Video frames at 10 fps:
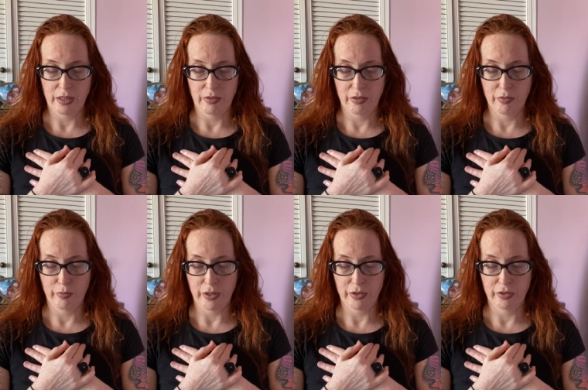out the
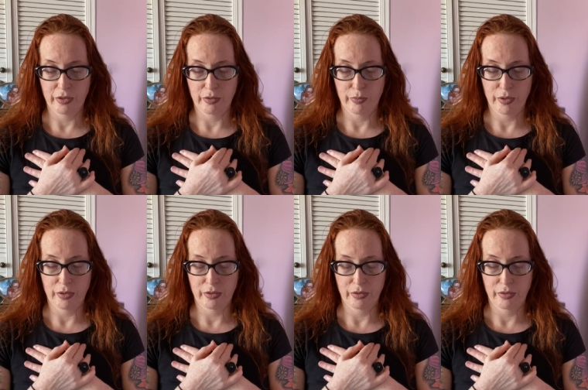compassion to the
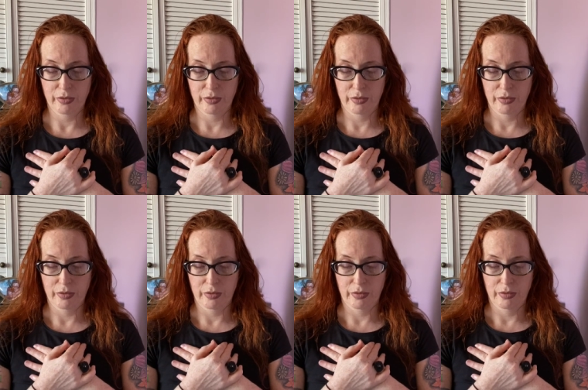person
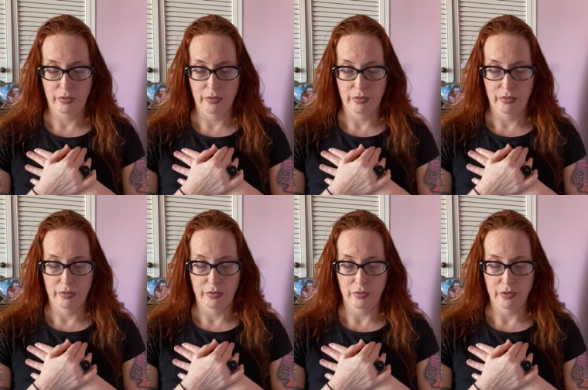
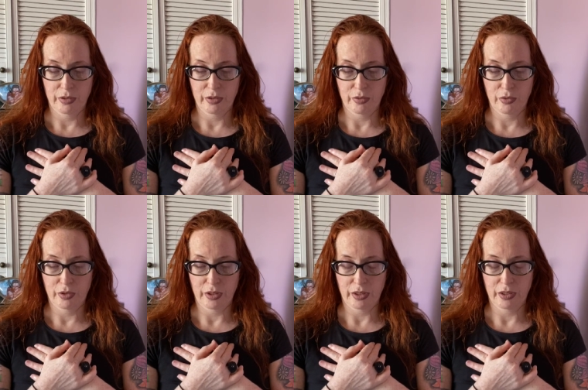who's
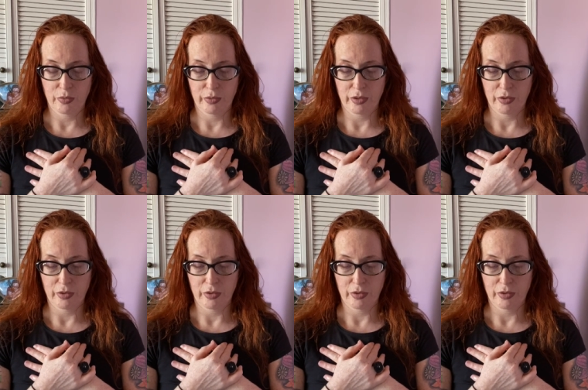associated with your